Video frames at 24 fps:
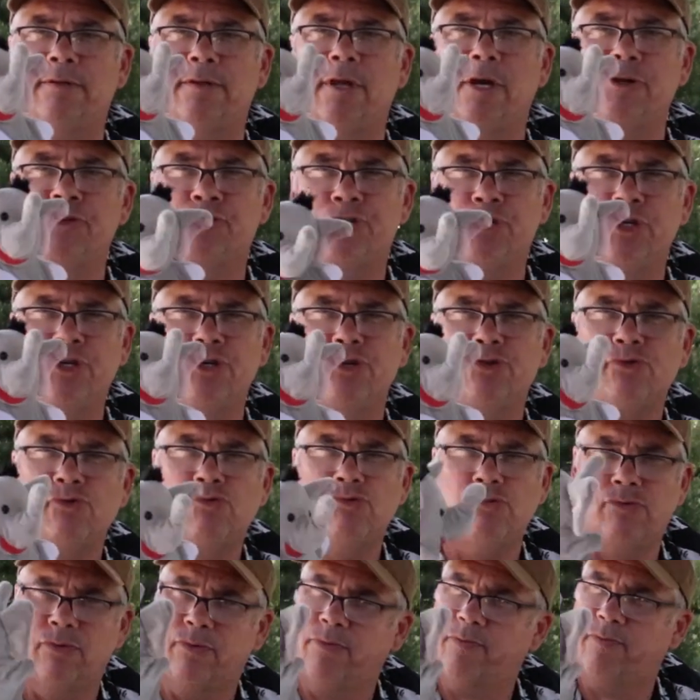a zoo.
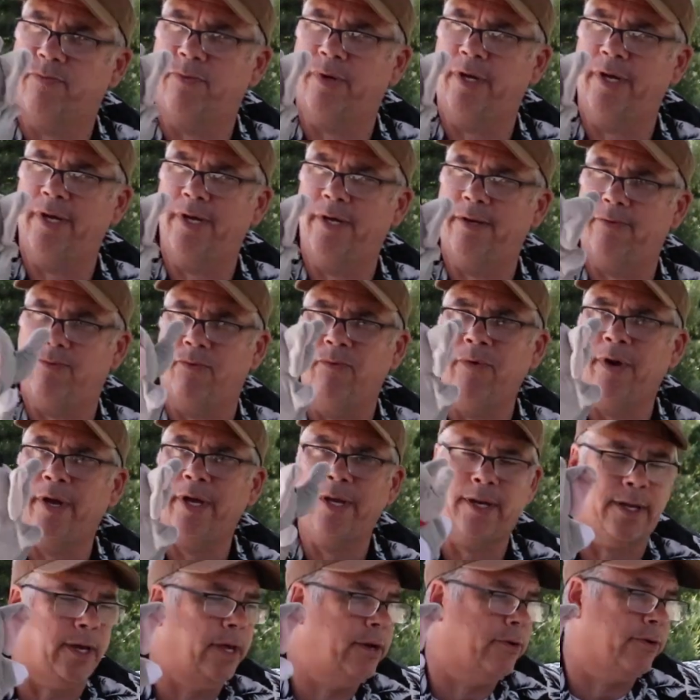What?
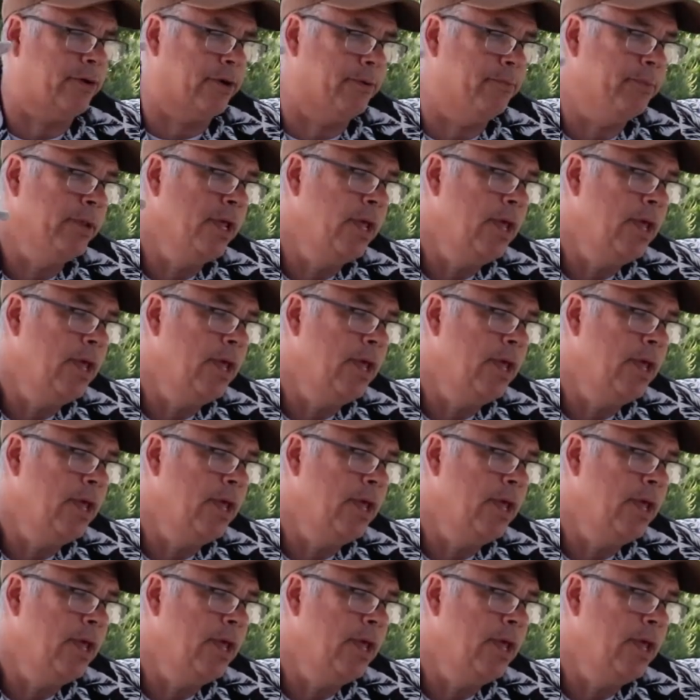I don't know.